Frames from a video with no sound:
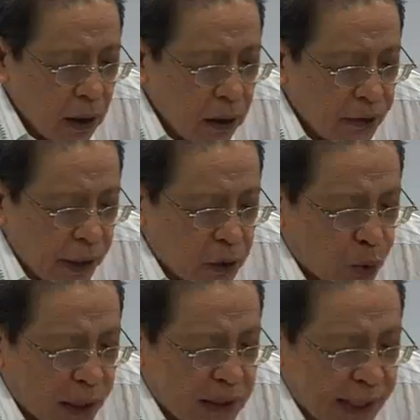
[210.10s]
varied
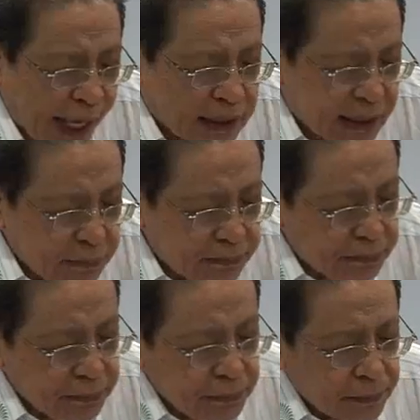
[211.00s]
to exempt
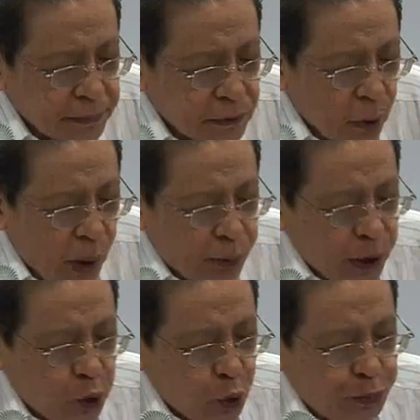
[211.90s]
the
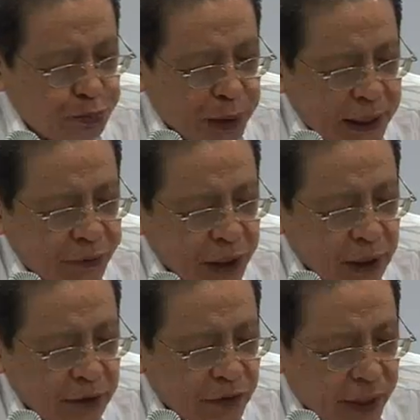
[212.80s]
1.2 billion
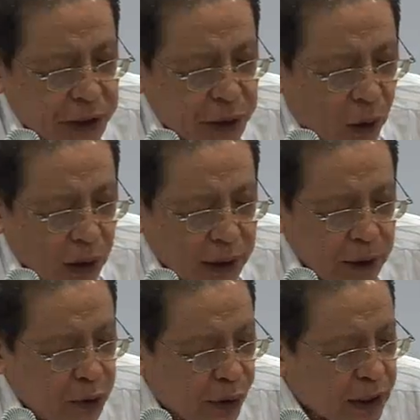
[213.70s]
ringgit variation order
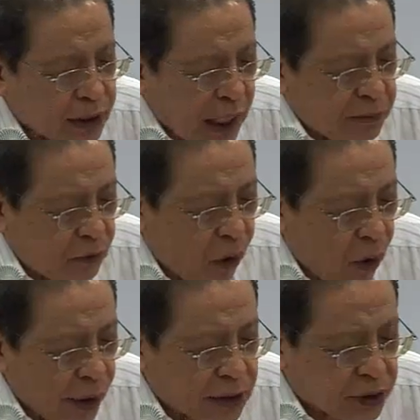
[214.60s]
during the time of
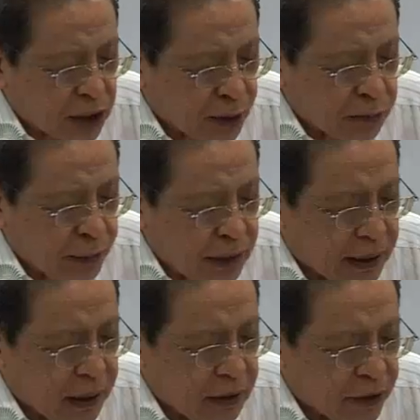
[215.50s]
Ong as Transport
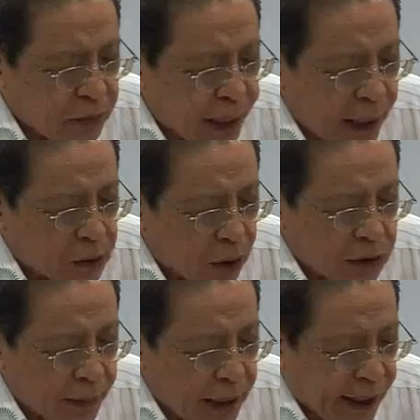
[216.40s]
Minister from being endorsed
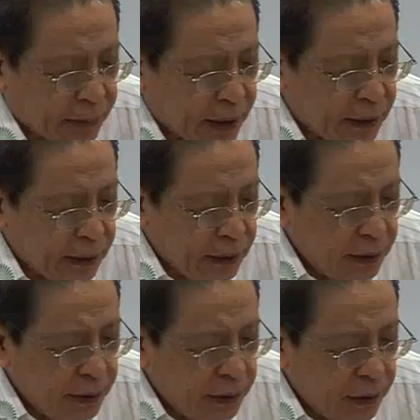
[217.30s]
by the Cabinet?
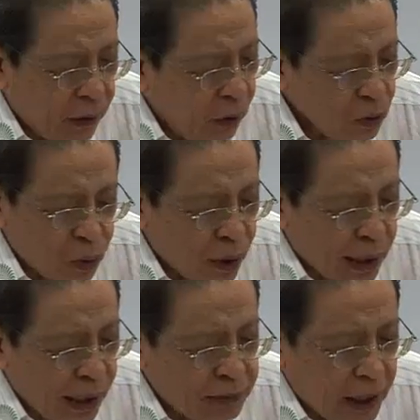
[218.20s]
Ong cannot
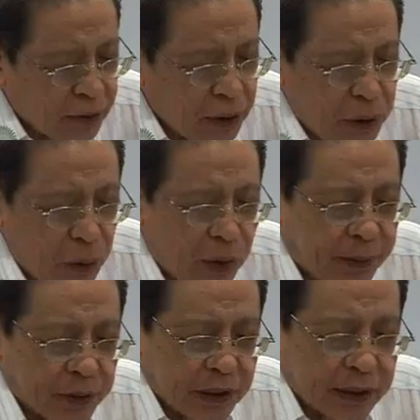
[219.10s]
claim that he did not know
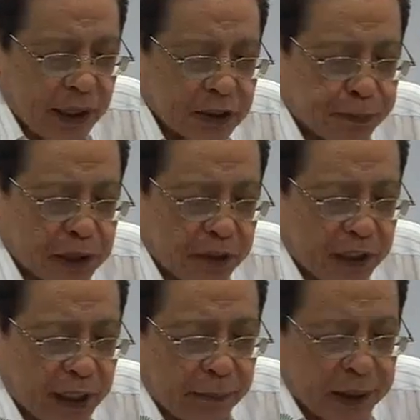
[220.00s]
about this
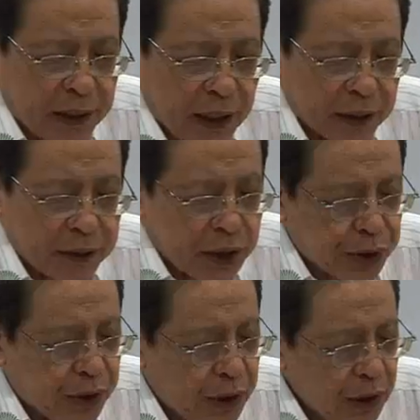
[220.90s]
specific Cabinet
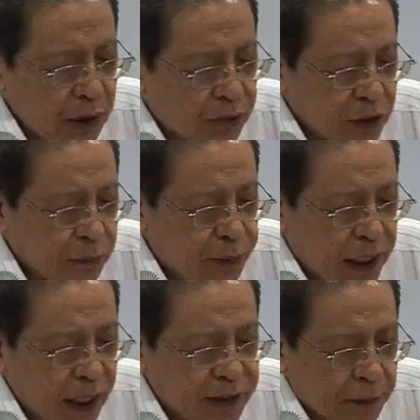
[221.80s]
condition for the
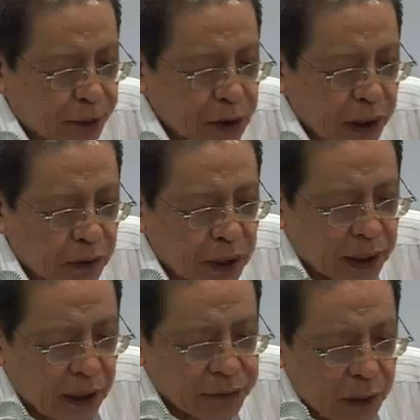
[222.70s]
PKFZ project on the
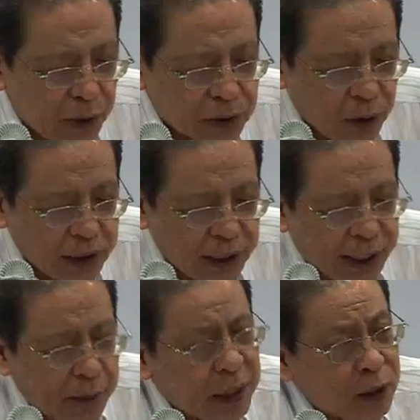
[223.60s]
ground that he was not in the
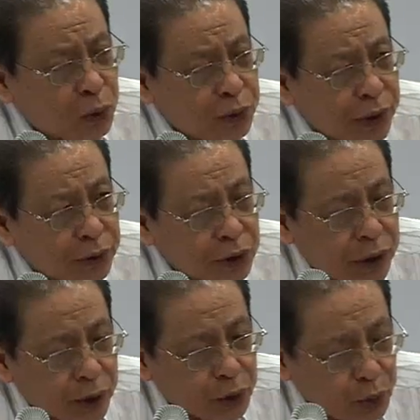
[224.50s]
Cabinet in
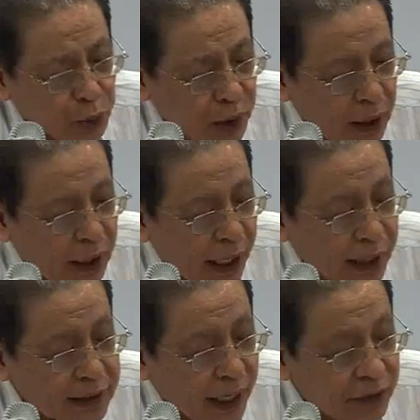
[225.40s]
2002,
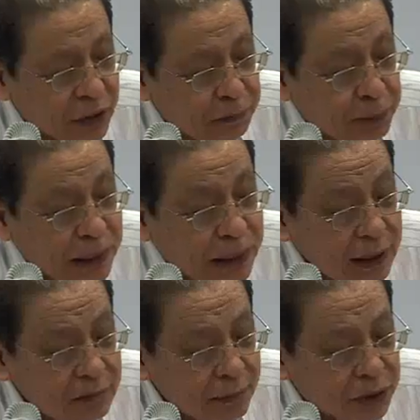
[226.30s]
as I had
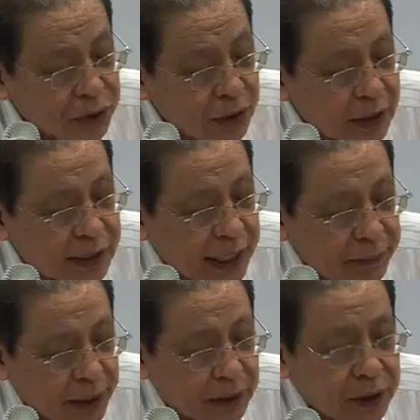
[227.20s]
repeatedly mentioned this
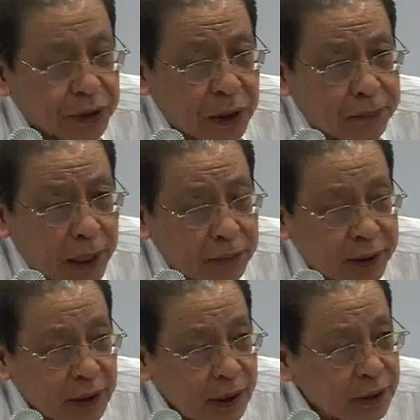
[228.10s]
Cabinet condition in
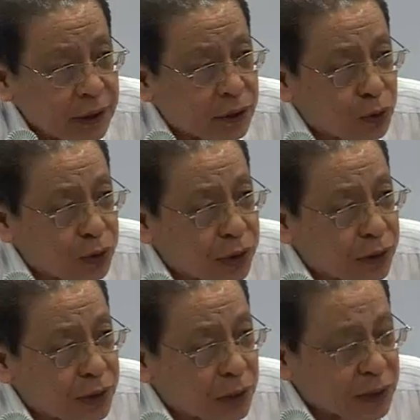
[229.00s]
Parliament since
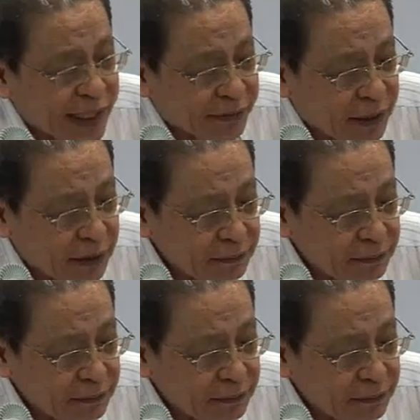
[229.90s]
2007.